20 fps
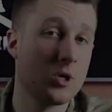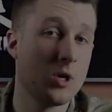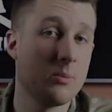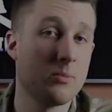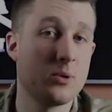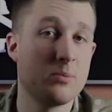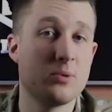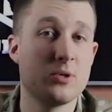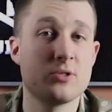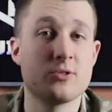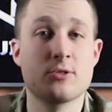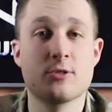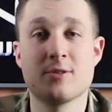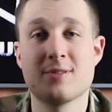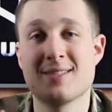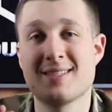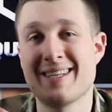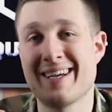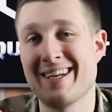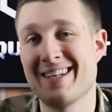cummerbunds
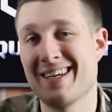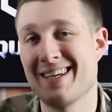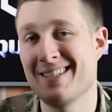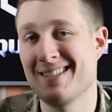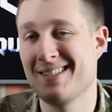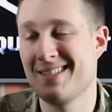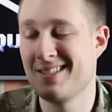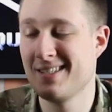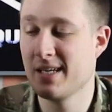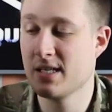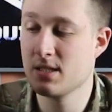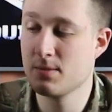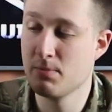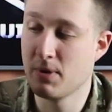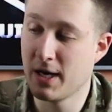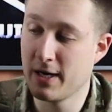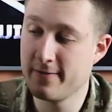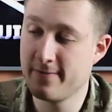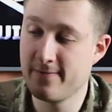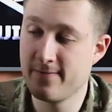contain a
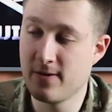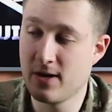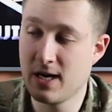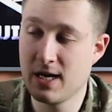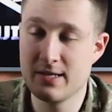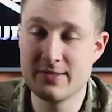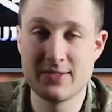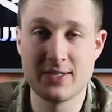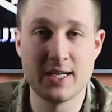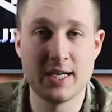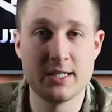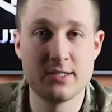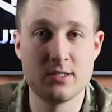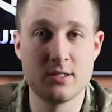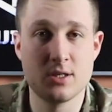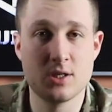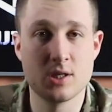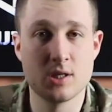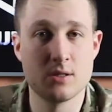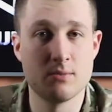6x5 laser
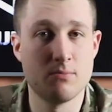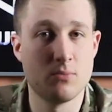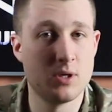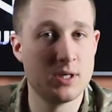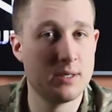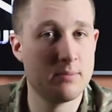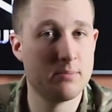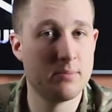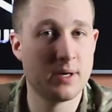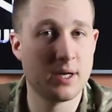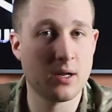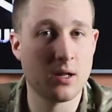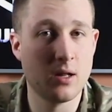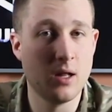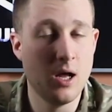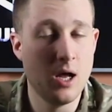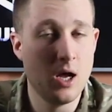cut molly panel